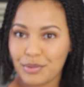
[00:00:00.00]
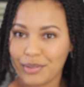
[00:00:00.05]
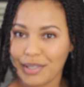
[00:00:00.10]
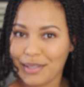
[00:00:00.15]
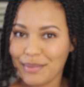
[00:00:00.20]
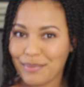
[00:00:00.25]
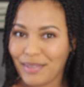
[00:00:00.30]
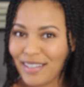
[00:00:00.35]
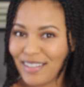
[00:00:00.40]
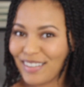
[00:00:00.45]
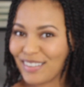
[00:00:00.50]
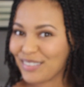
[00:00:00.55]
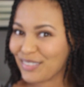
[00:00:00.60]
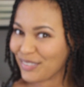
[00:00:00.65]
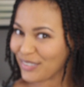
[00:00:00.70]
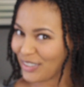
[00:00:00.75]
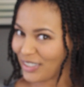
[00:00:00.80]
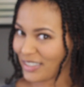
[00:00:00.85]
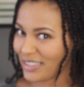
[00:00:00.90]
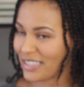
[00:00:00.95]
dried my hair
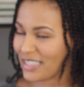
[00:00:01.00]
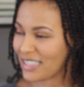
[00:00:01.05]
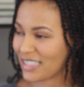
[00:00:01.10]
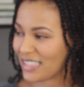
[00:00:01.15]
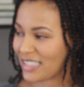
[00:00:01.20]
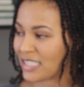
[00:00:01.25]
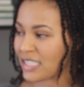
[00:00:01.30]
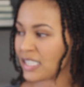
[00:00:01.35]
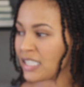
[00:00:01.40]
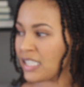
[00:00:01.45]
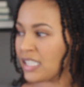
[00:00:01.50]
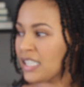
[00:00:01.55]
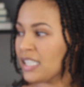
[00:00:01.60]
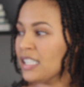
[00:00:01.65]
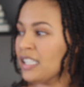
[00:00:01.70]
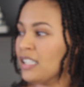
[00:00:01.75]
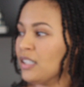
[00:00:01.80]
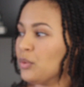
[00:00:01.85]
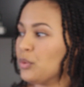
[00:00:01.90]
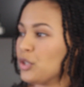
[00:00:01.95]
first,
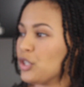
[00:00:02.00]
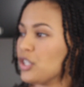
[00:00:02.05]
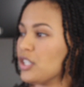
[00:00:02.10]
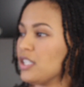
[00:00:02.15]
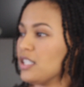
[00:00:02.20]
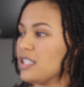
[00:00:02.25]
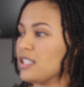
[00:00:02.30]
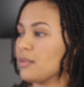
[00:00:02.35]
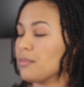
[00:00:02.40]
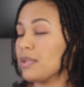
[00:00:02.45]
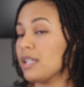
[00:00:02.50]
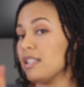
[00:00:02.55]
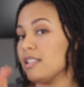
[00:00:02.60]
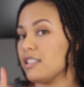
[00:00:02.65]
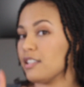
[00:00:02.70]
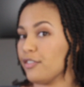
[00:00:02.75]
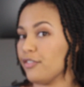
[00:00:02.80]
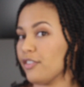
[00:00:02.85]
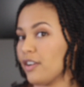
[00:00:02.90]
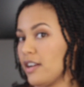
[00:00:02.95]
which is something
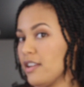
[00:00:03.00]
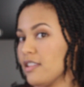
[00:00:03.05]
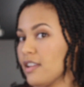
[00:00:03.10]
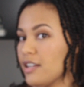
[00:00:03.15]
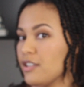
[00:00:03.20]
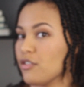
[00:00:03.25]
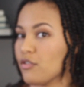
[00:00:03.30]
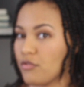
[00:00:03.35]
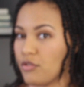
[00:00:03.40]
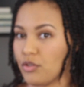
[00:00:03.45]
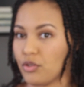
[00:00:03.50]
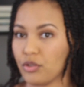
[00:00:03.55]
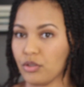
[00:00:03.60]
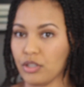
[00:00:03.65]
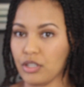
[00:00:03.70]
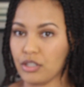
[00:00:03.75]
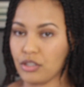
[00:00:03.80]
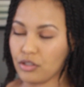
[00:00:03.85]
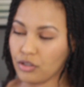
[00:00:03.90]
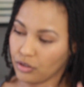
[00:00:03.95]
different I don't
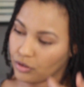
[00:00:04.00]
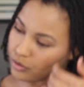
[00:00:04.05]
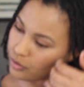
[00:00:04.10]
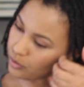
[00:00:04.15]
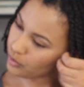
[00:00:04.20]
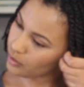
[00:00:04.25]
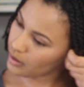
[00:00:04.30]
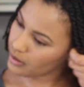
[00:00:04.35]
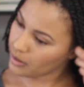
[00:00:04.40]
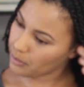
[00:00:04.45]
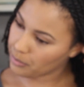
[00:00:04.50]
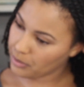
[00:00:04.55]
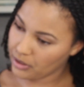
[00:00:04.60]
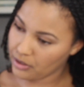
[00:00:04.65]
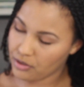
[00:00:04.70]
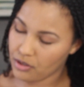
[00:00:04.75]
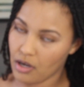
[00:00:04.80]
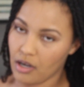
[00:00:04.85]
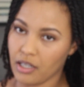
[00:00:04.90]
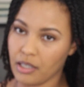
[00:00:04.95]
usually do, and I'm
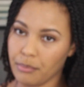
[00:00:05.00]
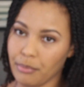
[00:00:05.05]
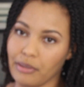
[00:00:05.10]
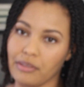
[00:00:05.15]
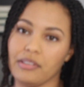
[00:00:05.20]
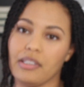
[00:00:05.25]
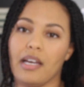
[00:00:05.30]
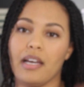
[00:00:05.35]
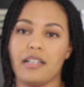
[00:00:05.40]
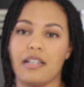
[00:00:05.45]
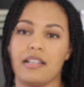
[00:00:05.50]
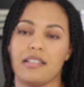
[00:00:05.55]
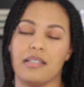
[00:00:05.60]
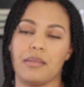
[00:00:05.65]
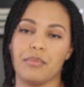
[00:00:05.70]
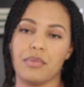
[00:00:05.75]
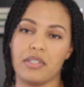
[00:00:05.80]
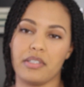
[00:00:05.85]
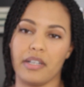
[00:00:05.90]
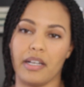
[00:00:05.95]
gonna talk about that as
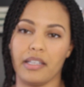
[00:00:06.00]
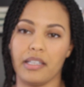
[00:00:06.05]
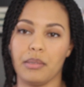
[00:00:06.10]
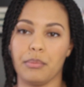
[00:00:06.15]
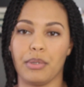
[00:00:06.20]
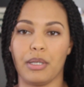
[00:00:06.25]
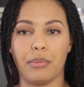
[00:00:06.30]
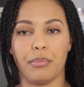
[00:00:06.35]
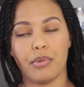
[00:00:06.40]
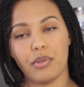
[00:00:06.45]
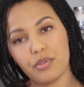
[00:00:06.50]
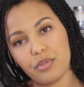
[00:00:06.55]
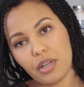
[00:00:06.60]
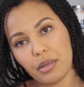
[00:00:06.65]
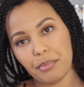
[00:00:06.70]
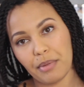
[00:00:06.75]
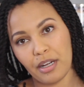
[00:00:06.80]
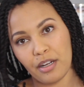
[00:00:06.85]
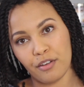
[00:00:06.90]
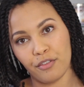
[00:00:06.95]
I'm styling, but I blow
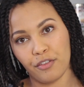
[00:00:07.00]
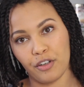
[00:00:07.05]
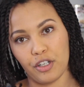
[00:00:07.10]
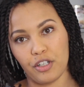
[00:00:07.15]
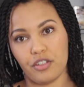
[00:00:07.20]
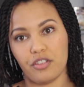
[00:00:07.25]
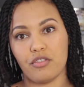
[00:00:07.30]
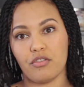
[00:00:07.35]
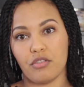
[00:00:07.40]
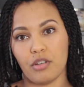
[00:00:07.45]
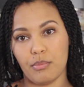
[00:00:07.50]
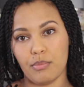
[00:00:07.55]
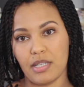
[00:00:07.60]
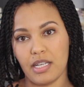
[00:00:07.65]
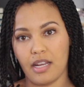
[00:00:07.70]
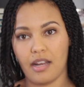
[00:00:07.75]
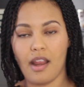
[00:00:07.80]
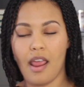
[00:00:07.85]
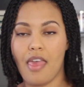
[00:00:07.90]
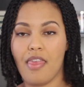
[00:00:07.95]
dried my hair first, trimmed
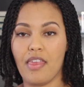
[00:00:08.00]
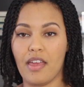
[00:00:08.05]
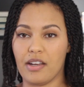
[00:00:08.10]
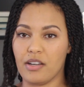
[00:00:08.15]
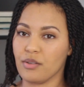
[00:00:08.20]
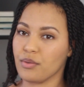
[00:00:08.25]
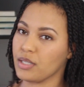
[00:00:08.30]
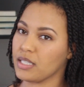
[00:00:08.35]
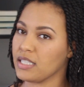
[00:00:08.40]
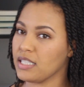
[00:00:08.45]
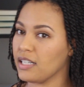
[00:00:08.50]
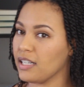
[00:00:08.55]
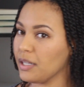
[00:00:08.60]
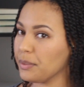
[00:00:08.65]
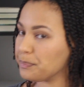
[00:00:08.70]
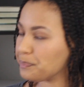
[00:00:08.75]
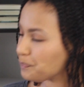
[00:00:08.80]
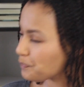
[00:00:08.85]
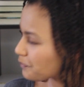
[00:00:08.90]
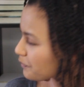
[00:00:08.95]
it, and then twisted
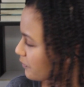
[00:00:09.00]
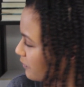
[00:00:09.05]
it.